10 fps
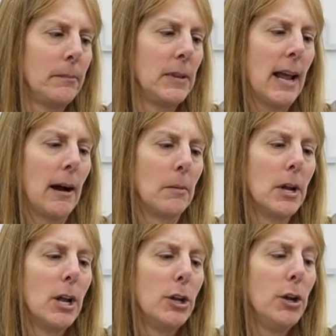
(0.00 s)
Now,
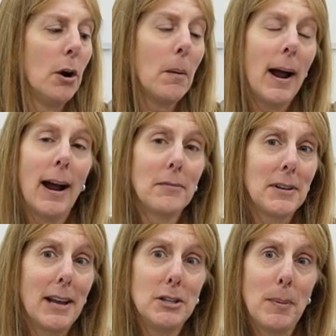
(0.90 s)
you don't have
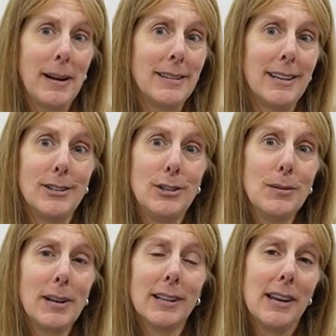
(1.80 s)
to edge paint these. You
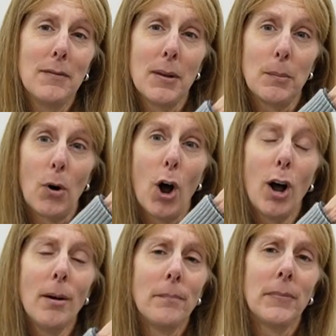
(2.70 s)
can leave them raw,